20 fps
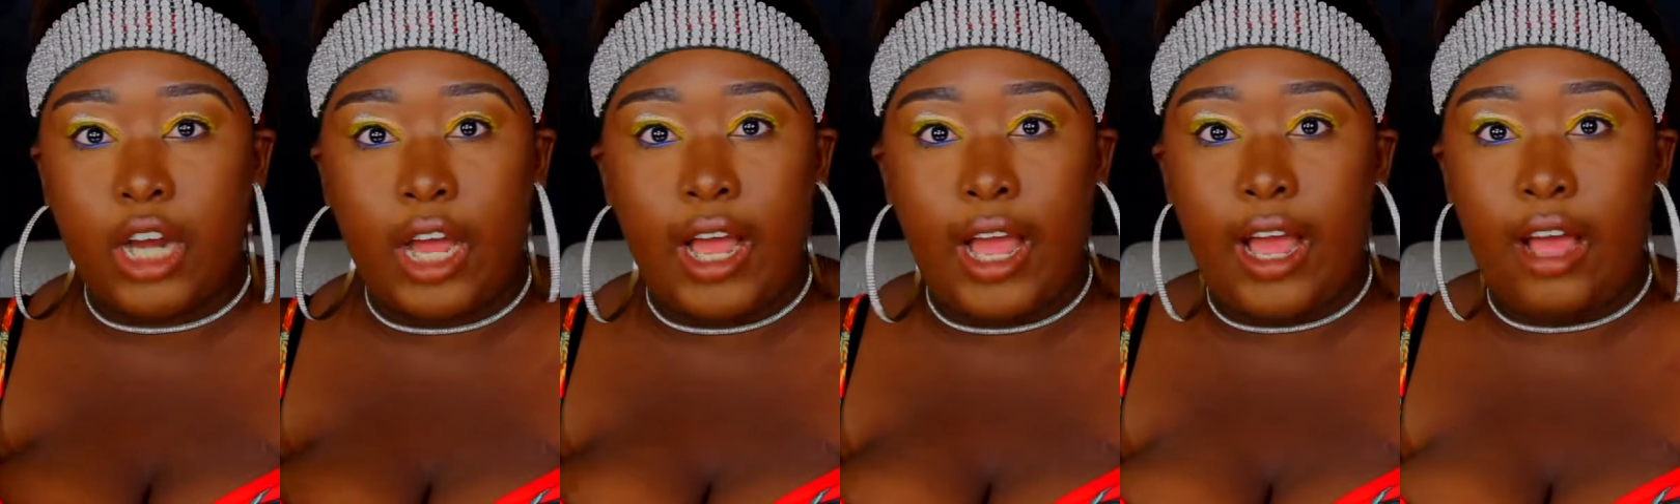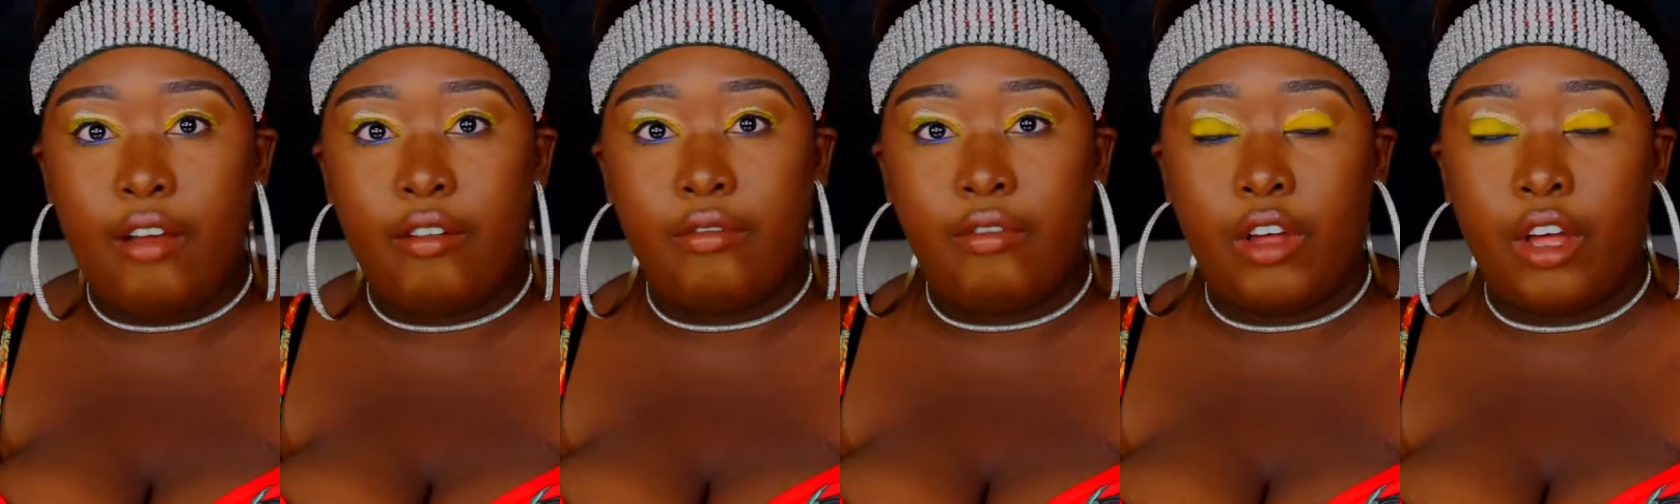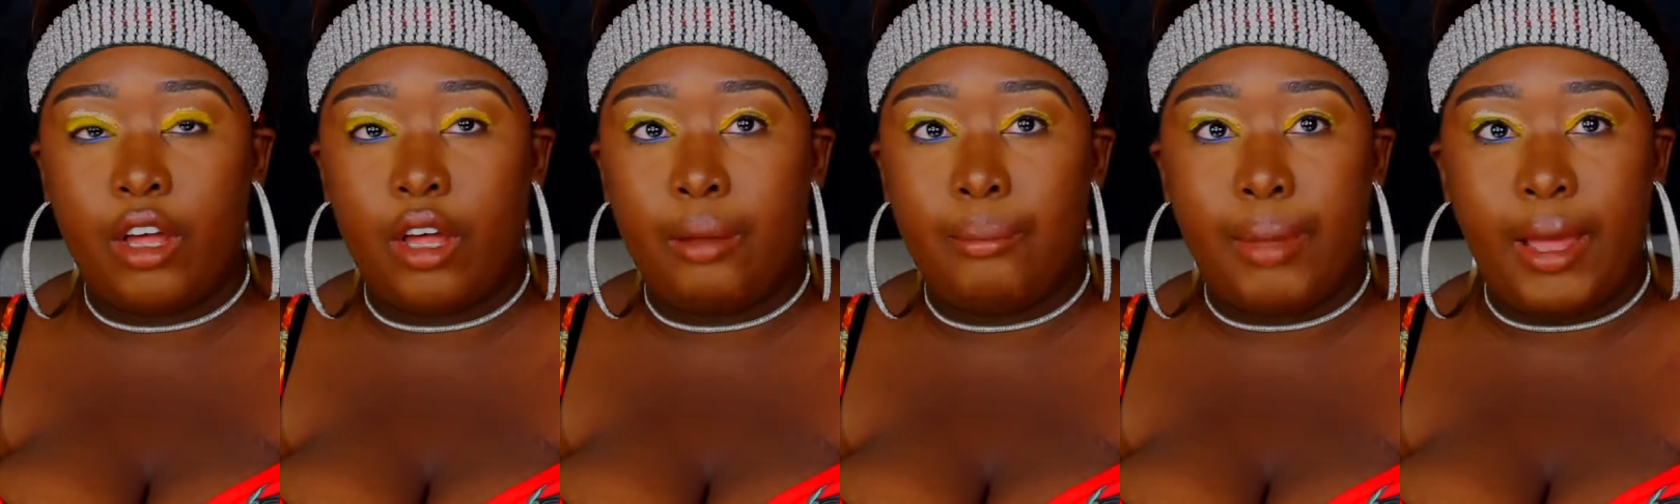I
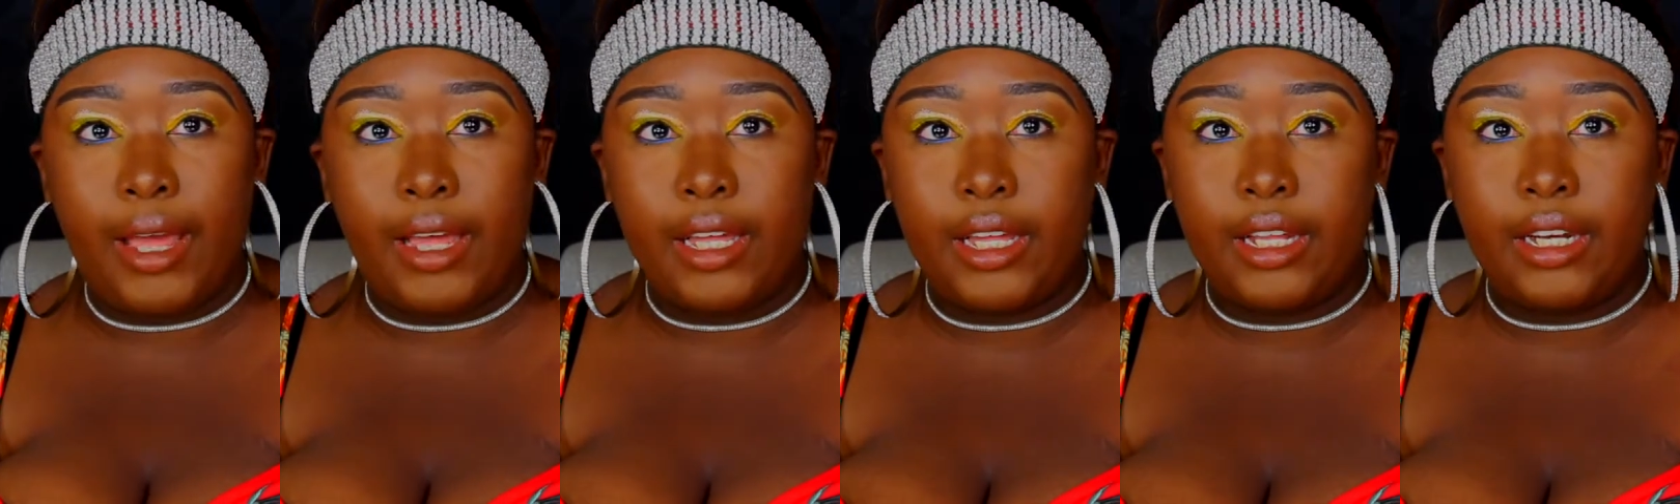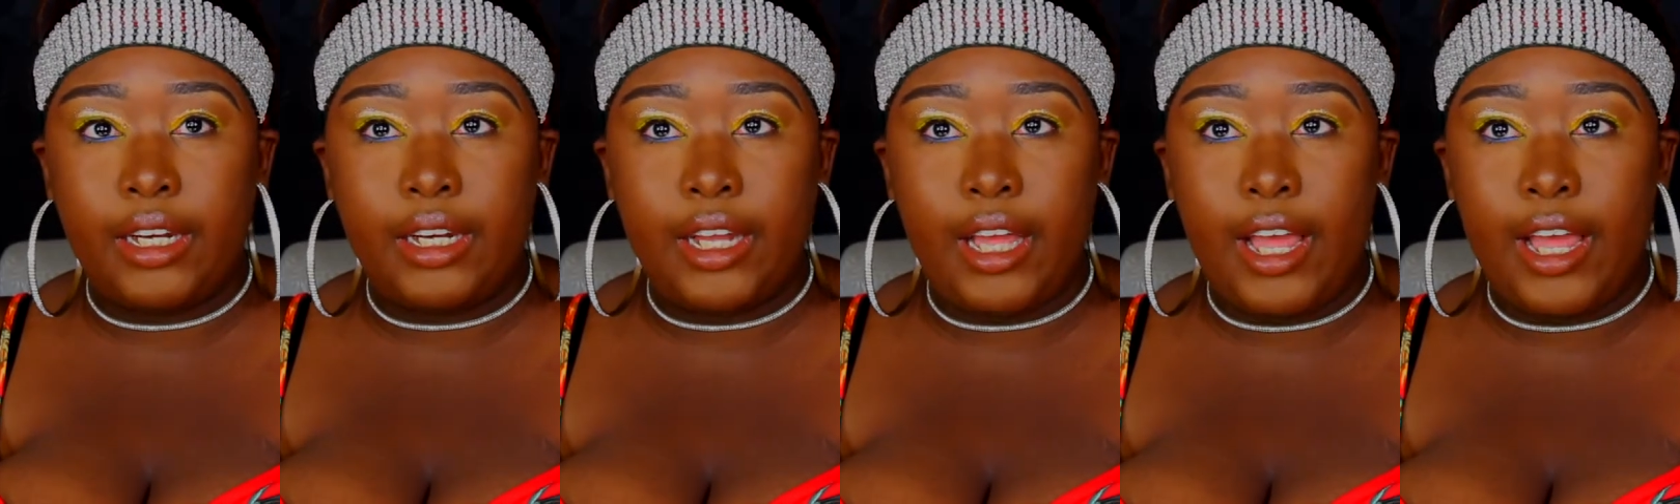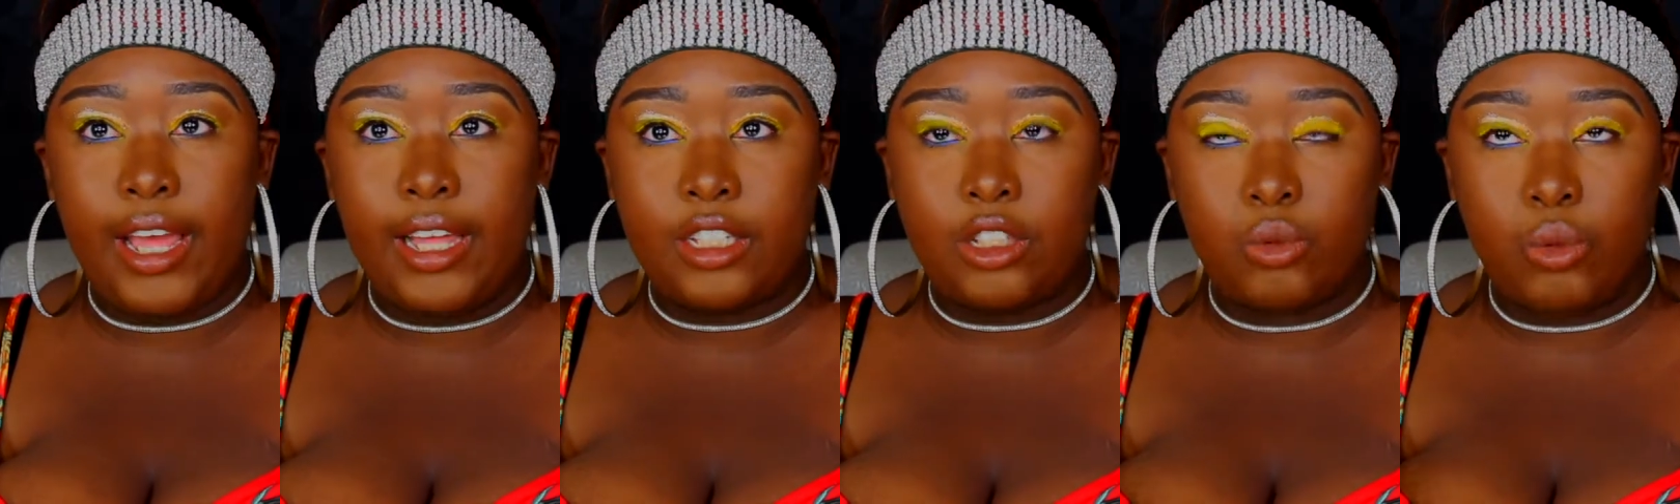have bacon and
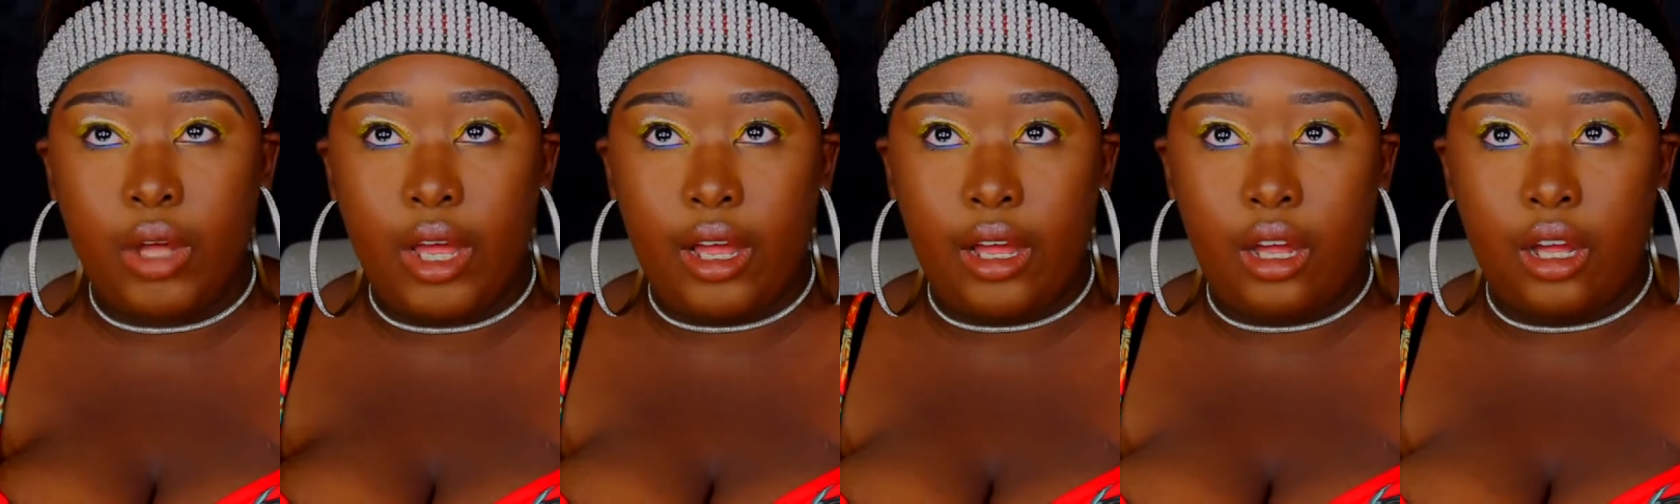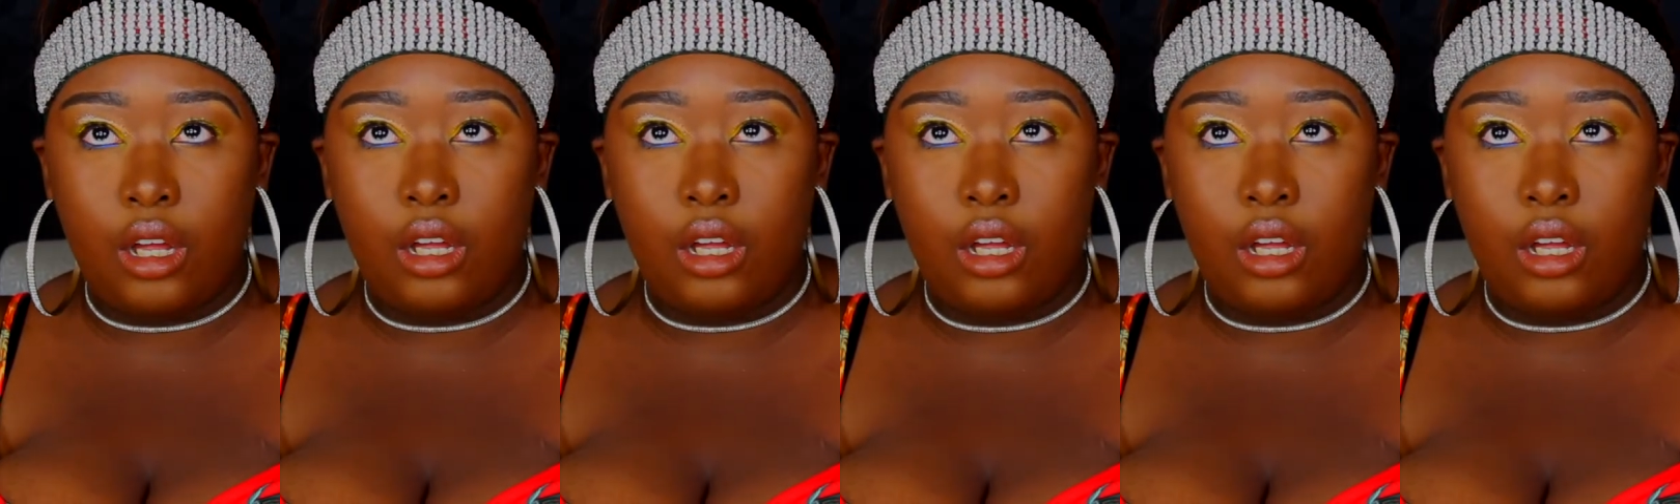eggs with